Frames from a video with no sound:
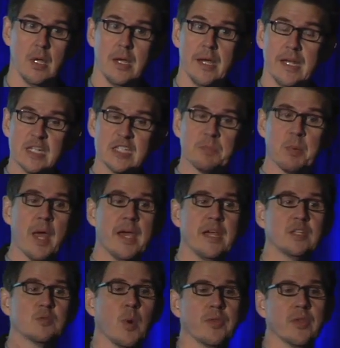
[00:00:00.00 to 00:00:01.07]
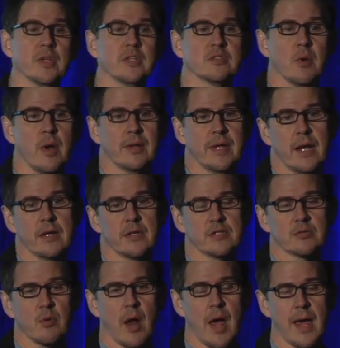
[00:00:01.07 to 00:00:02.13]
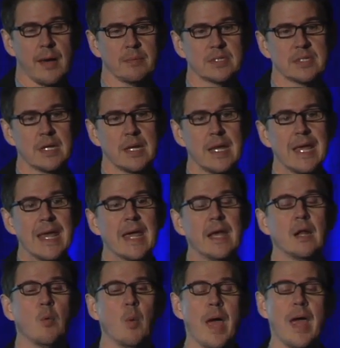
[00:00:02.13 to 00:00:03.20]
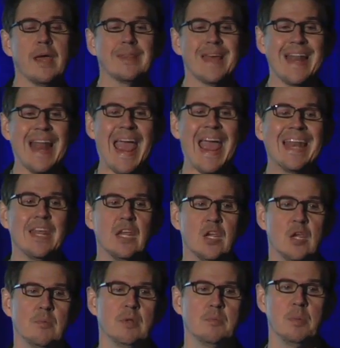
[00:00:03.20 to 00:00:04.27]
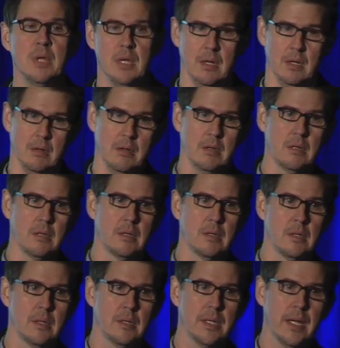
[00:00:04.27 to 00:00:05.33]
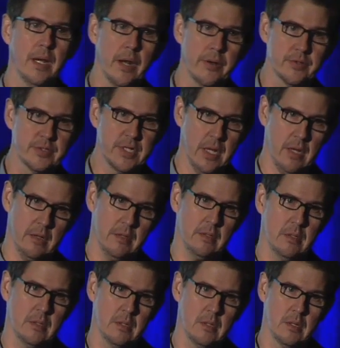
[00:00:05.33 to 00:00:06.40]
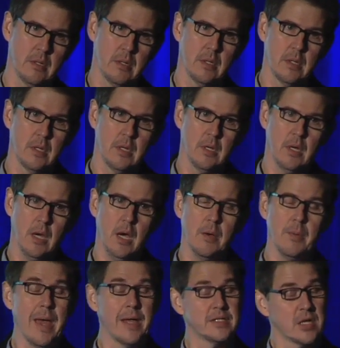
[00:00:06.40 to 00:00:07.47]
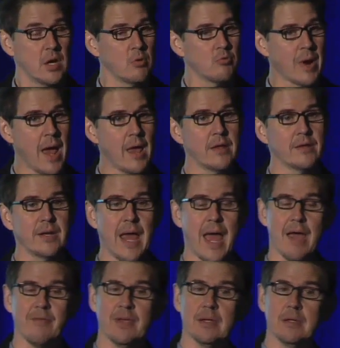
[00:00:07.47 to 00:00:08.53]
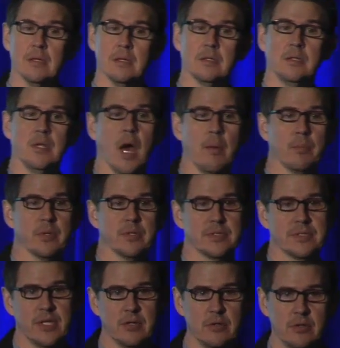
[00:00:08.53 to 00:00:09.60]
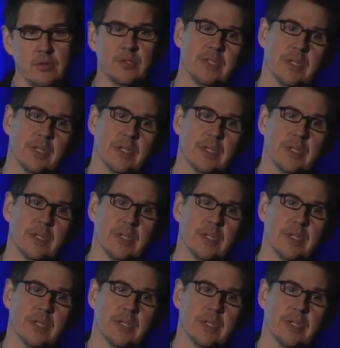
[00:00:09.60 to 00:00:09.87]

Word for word: It explains what the data describes in a way that any human being can understand. Um, and so rather than having numbers that you use